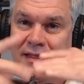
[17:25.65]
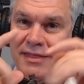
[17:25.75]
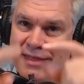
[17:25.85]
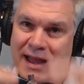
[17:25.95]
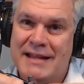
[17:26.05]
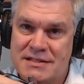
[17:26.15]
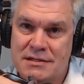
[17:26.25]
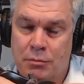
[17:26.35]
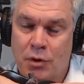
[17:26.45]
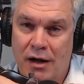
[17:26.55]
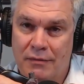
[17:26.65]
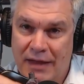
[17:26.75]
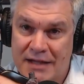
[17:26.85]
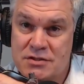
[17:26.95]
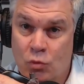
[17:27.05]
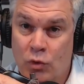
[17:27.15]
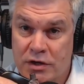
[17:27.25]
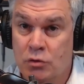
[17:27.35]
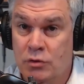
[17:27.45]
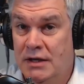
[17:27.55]
That's that's what
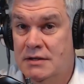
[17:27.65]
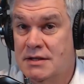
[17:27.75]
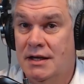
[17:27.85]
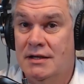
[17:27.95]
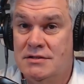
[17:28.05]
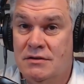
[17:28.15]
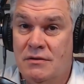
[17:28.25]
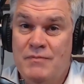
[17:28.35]
you need to get to.